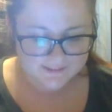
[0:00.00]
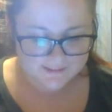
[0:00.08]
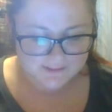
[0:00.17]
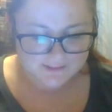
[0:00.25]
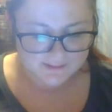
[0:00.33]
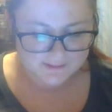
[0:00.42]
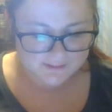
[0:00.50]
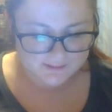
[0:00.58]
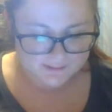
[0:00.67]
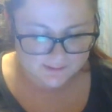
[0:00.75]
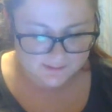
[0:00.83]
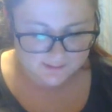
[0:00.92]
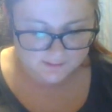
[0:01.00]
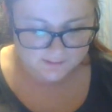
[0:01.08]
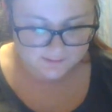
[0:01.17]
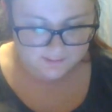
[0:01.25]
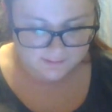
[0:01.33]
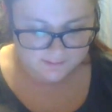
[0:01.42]

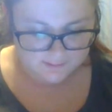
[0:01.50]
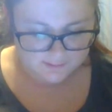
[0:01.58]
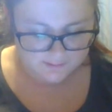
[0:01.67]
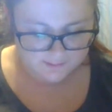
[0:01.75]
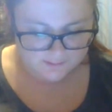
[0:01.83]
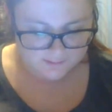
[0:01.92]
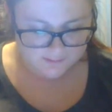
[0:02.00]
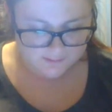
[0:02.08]
[no speech]